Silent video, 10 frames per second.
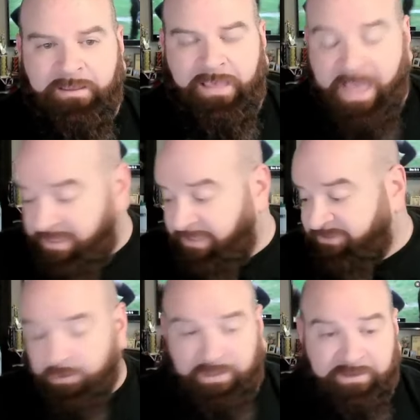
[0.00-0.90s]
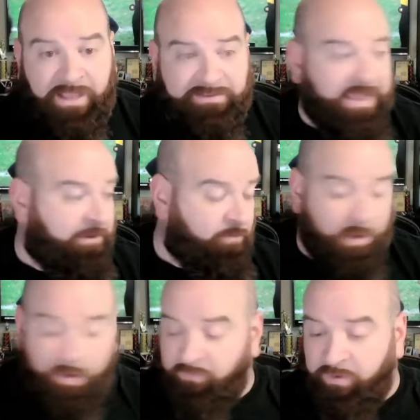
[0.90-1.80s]
And he's looking at that
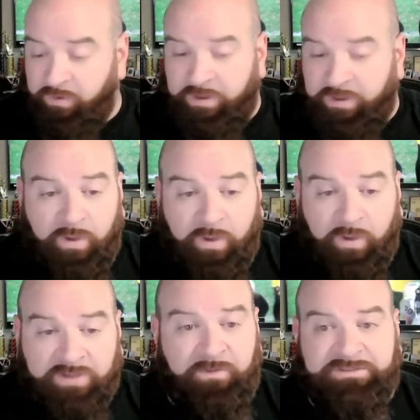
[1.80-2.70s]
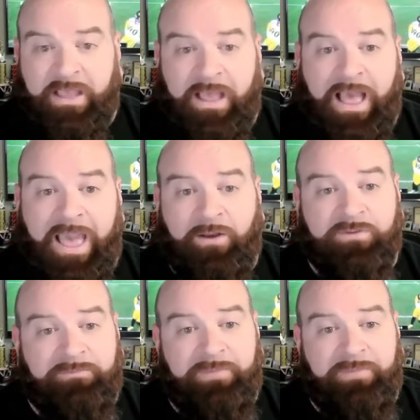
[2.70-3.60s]
wherever he was on the field and saying,
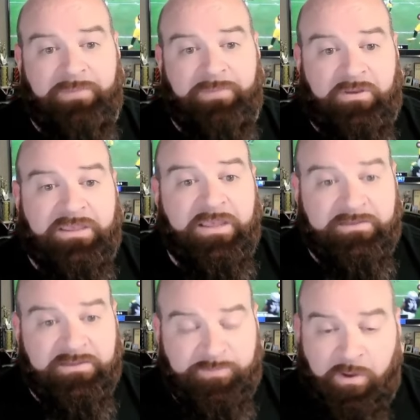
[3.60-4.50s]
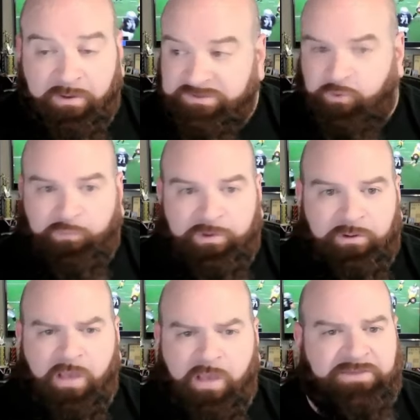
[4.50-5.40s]
I don't think my kicker can kick this ball. His
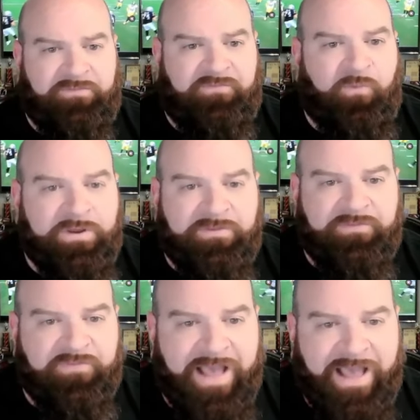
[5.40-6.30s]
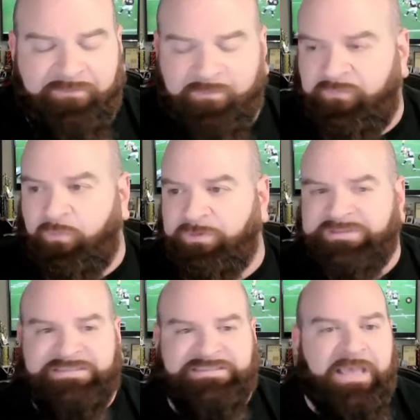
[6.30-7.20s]
career long is like 45 or
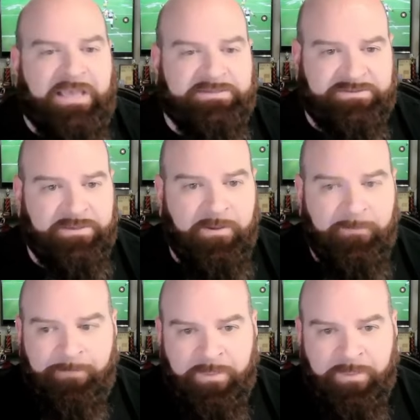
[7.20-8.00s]
46.